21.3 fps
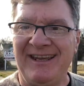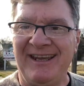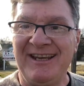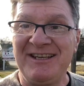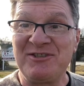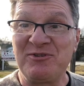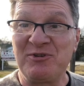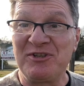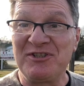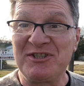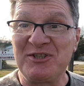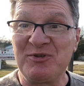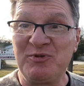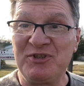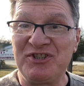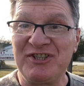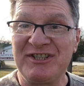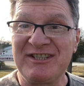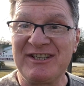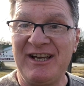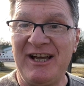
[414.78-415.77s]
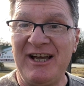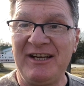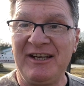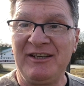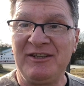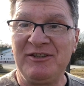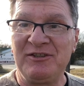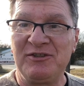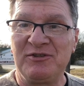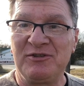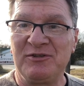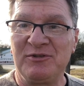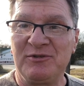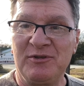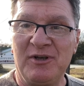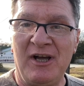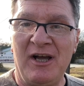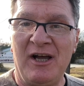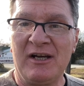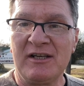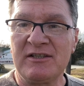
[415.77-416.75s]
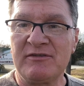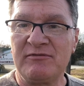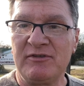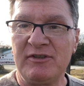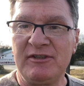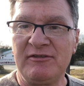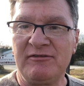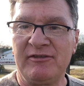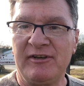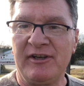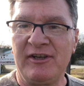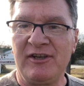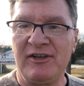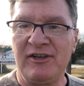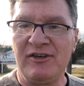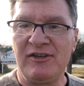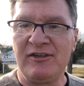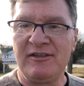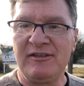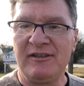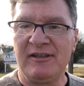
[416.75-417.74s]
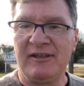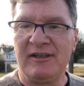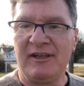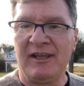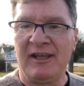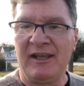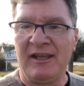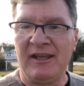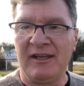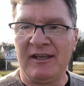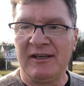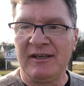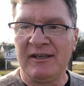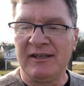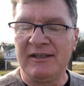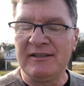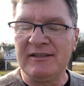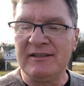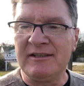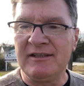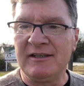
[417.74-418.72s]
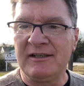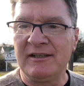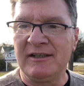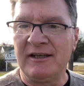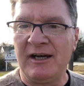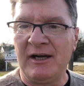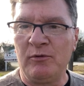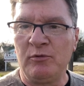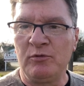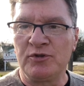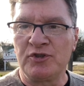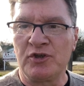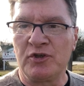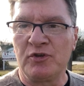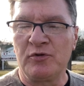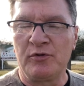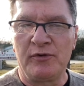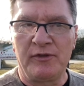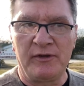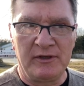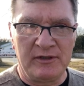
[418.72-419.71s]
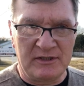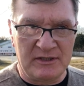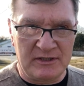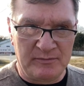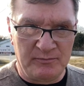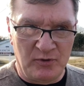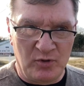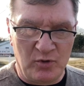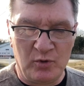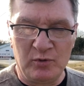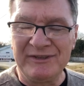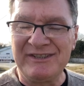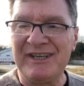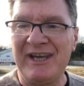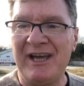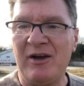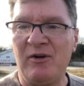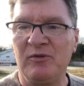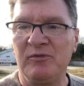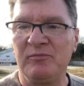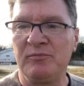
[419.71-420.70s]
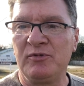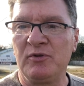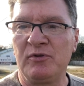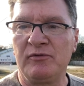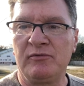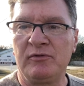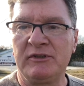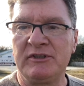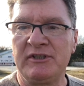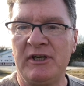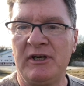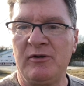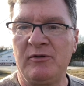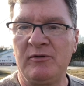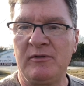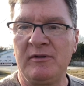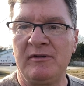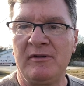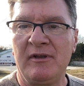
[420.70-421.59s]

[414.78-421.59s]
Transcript: As you can see, we just got into Oxford right here, and uh, I will show you this small town, beautiful town,